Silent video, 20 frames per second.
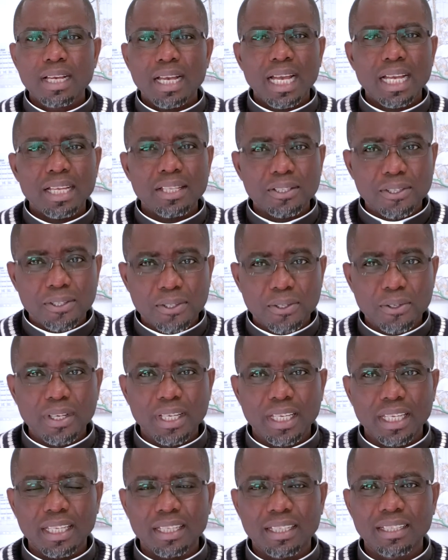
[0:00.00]
And
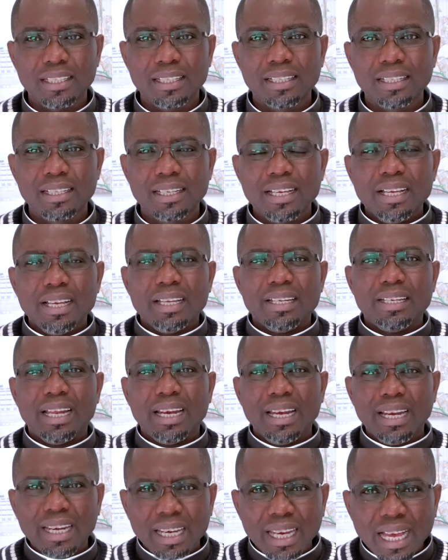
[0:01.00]
three, the
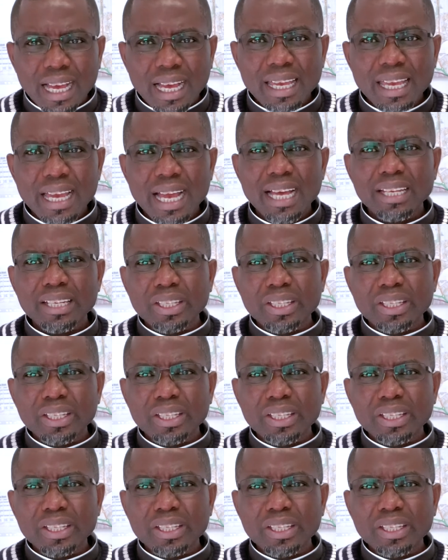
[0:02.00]
liar